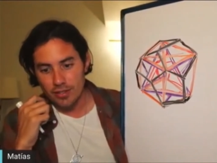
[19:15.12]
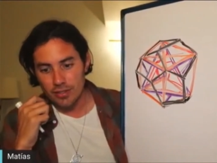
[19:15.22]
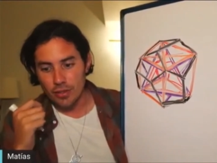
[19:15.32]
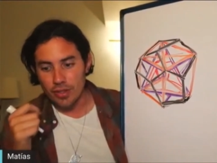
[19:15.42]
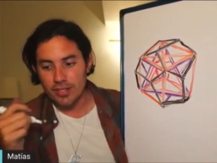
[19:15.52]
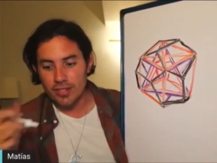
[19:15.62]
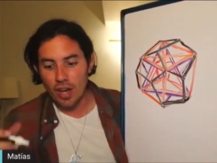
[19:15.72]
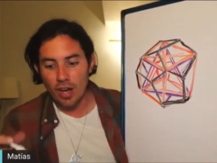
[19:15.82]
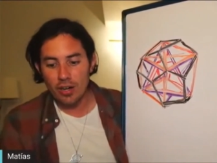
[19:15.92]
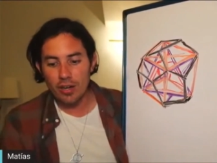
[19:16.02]
So these
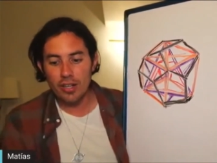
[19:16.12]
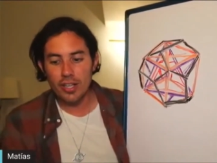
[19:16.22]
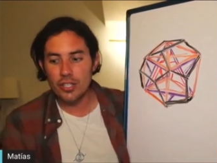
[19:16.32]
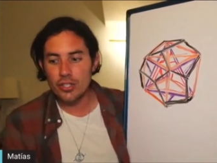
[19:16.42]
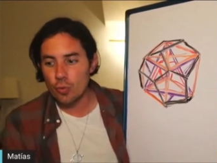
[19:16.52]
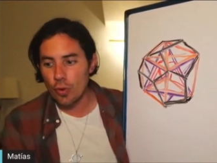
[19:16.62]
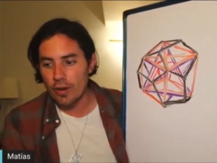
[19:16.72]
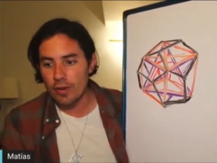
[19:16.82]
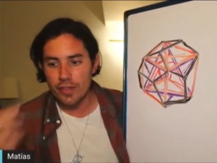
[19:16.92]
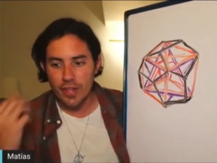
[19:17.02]
are each
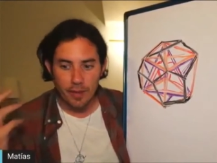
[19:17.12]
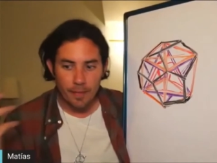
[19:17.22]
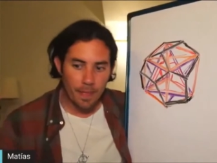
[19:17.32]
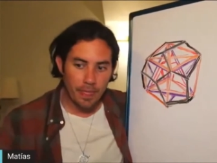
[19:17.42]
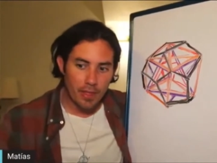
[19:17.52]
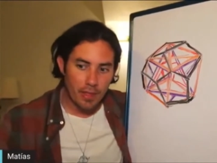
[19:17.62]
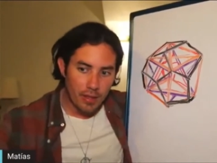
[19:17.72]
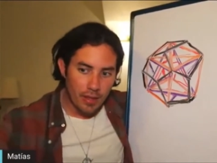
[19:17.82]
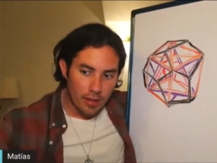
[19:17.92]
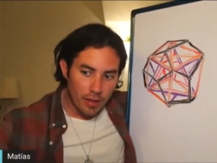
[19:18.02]
one of the
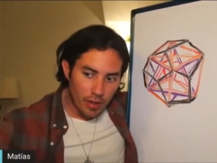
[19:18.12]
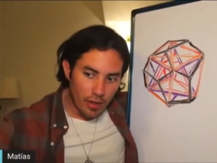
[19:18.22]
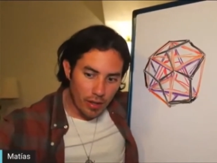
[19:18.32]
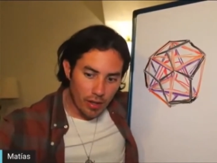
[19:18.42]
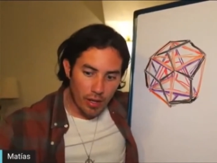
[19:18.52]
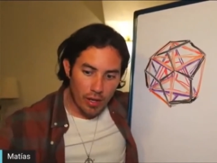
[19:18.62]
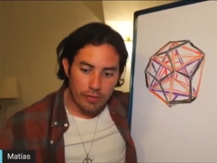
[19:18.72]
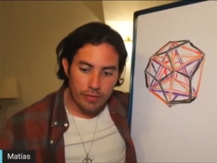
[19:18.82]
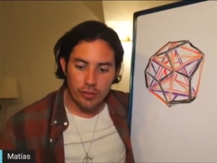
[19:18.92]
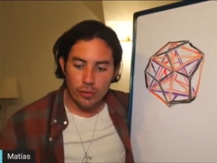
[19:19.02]

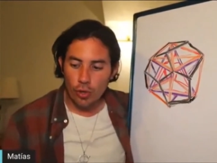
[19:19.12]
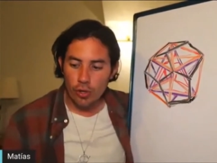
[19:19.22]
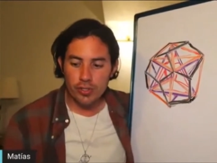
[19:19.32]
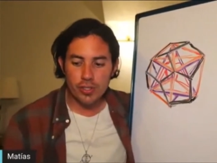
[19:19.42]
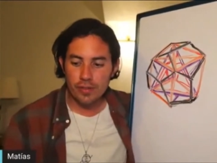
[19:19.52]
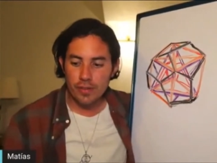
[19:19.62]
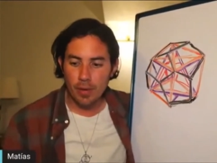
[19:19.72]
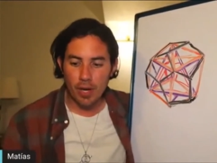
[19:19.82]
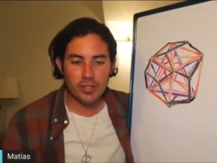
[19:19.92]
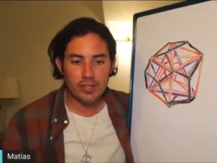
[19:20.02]
of the doors of the
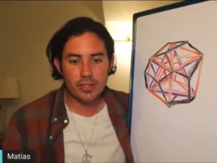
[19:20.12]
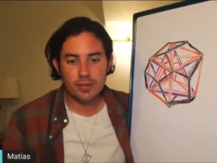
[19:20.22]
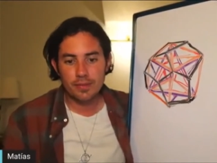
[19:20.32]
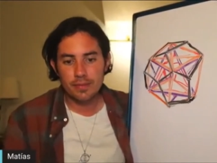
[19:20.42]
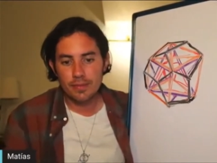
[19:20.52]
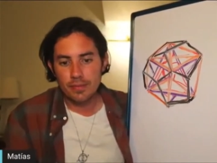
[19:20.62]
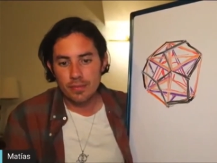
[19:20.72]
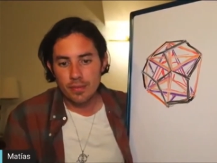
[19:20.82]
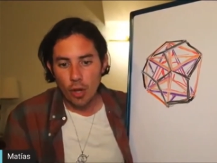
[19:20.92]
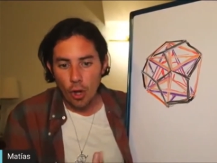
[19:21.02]
box
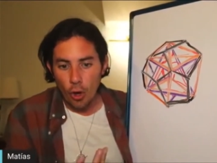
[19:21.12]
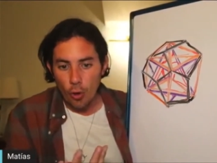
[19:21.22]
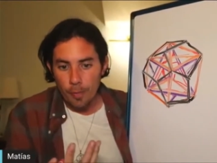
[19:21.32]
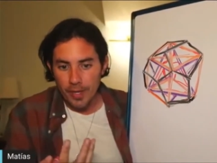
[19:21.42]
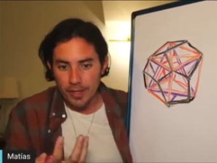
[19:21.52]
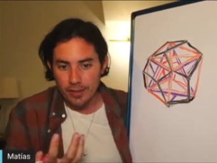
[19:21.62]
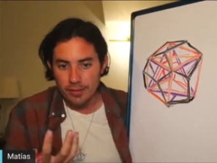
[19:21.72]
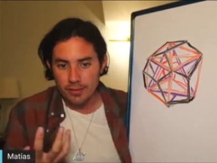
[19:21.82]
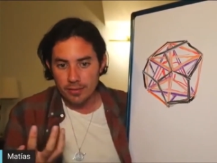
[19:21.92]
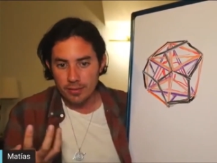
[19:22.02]

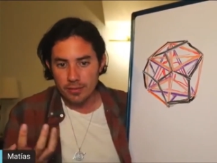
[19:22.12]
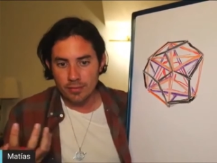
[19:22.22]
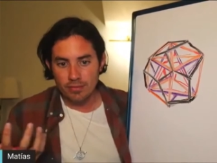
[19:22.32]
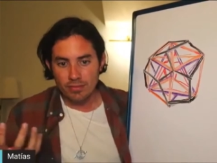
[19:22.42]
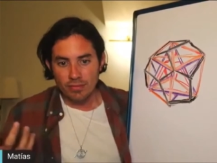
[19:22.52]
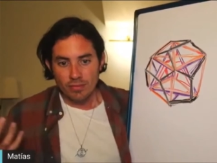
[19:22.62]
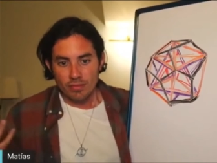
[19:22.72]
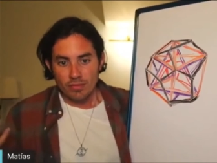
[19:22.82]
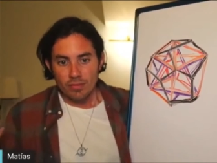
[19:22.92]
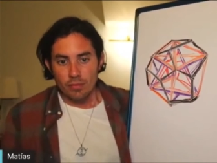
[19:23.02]
opening,
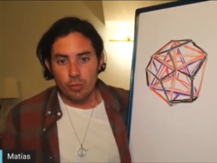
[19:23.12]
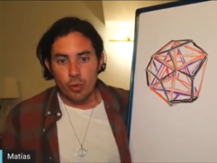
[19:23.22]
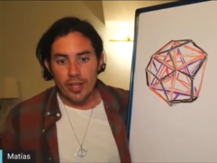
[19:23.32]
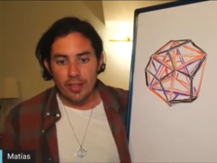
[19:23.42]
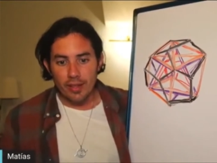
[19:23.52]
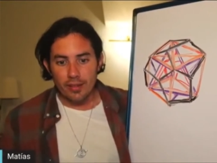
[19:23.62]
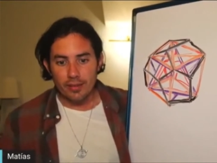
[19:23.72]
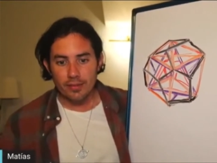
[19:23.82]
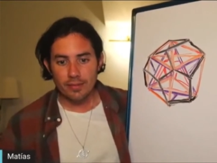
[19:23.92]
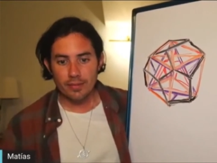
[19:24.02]
breathing,